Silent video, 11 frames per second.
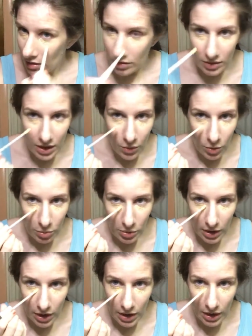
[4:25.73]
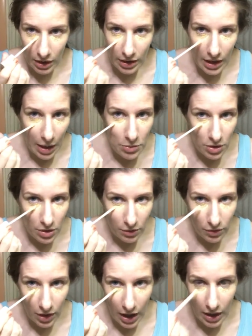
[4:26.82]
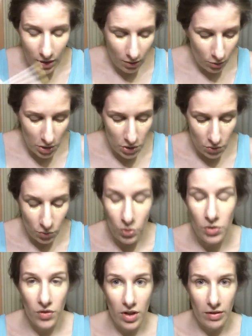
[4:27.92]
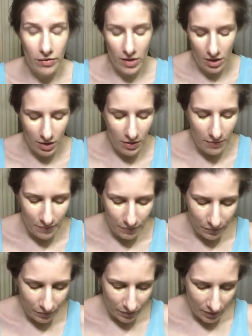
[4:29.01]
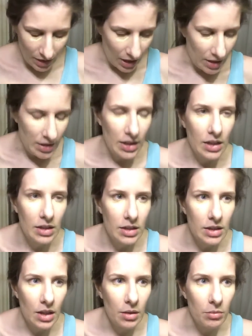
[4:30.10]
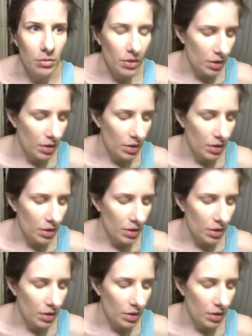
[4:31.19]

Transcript: they were playing Capture the Flag, which was very fun. I did some